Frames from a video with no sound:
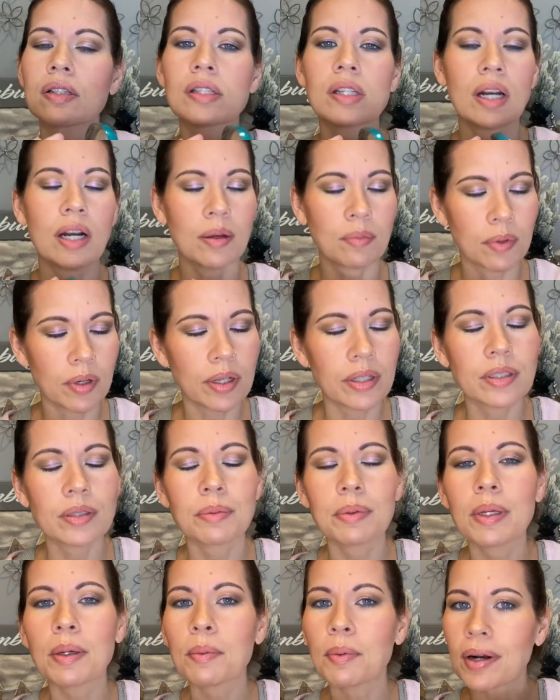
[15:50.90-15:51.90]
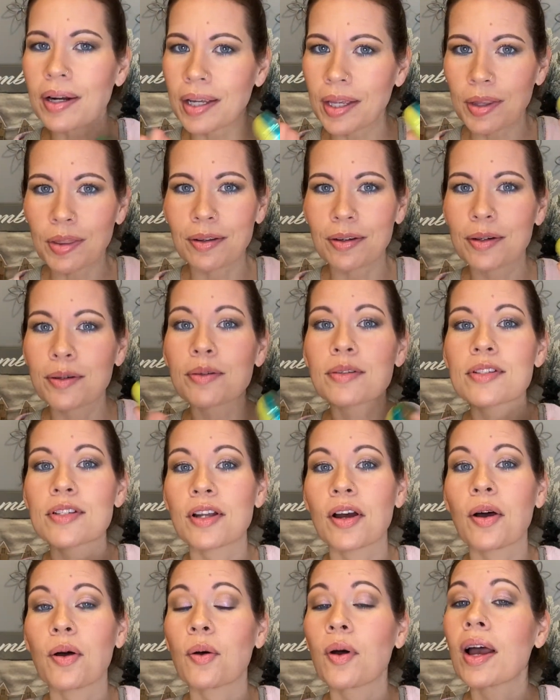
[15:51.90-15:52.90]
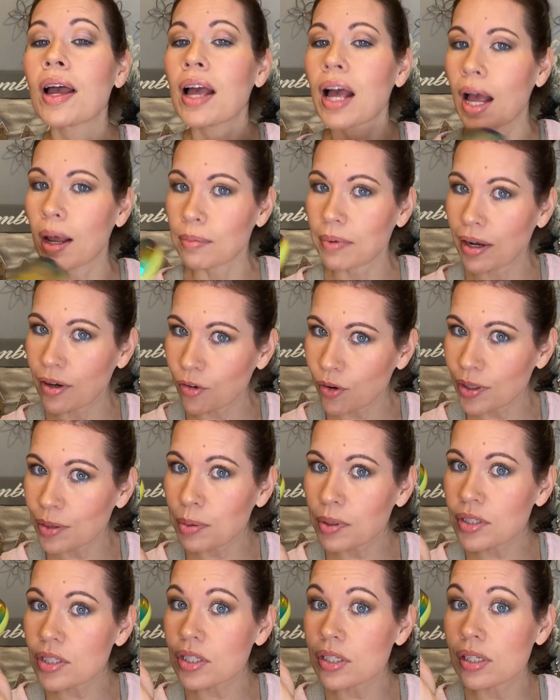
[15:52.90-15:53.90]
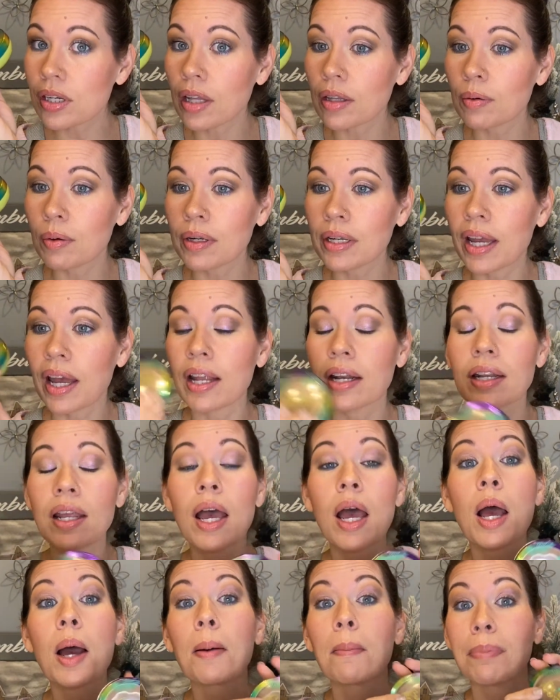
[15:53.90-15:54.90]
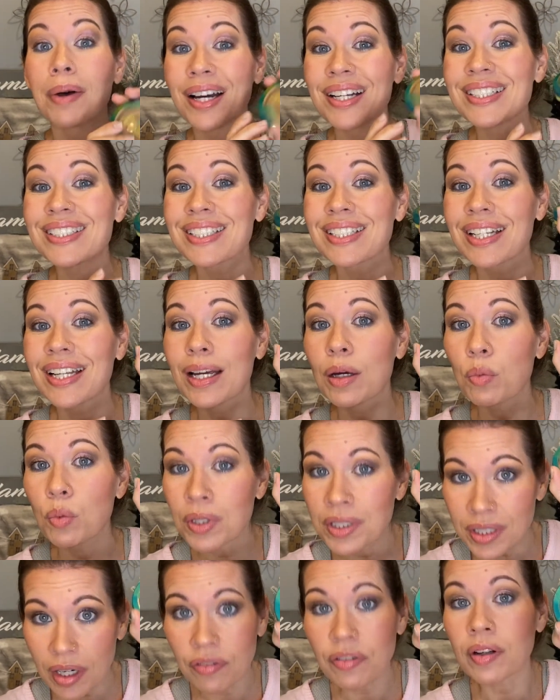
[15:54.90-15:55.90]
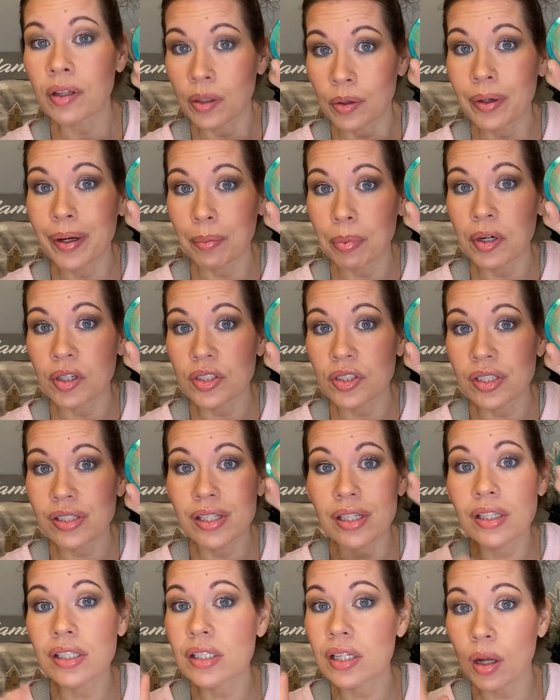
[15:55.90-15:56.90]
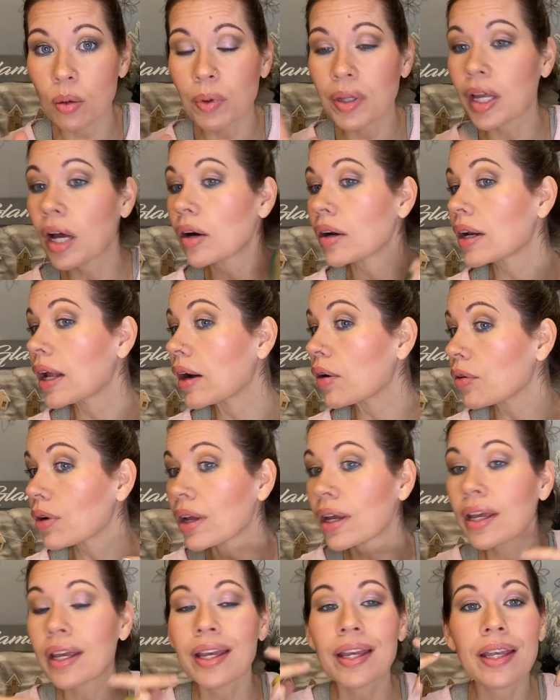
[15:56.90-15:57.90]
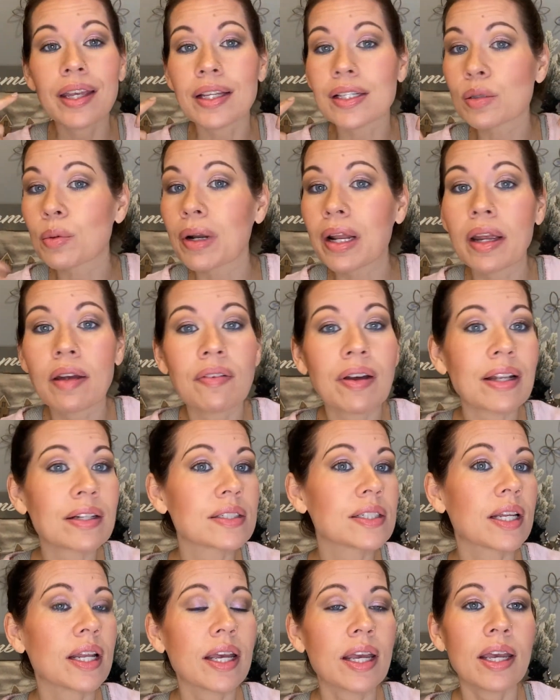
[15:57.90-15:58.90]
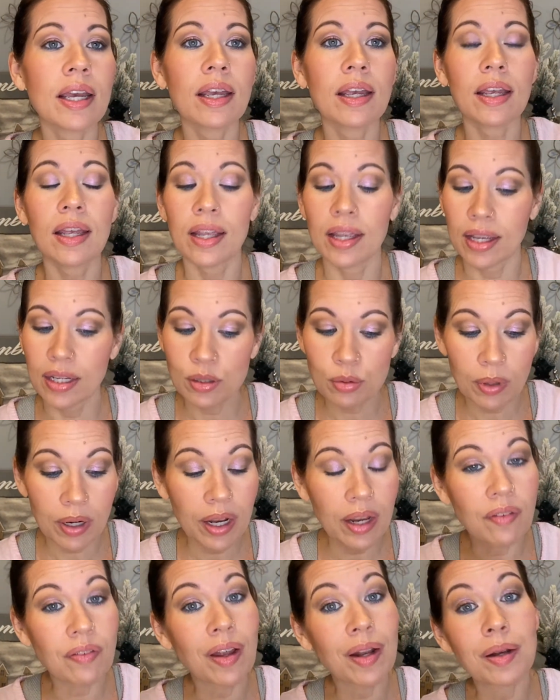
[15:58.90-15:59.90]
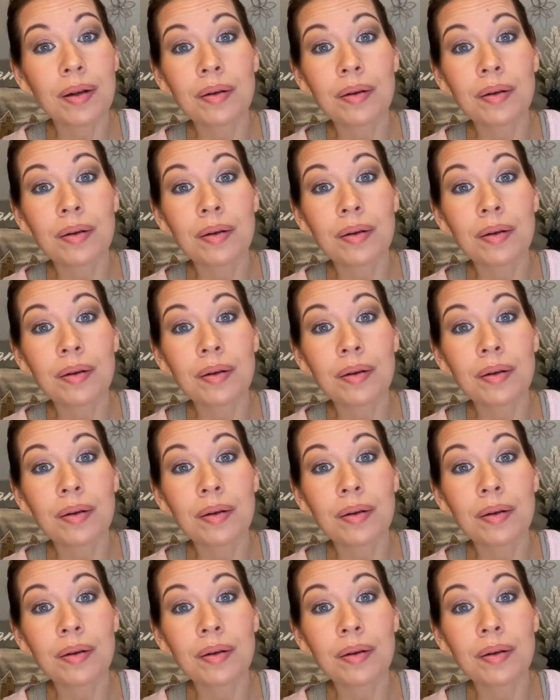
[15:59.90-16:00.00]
that I'm going to be working through, so I'm not going to purchase another one yet, but would definitely repurchase this without a doubt. It's what I have on today. It's what I have on